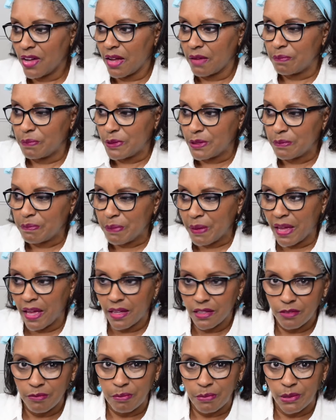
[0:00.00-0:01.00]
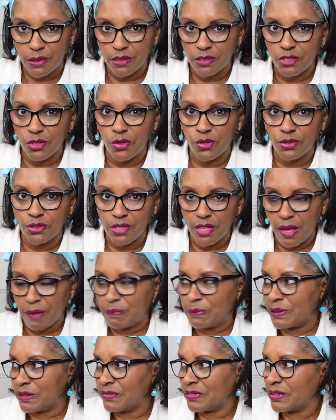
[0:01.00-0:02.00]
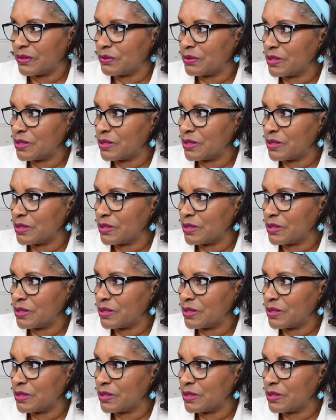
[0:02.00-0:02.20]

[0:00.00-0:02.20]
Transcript: I put pattern books on top of it,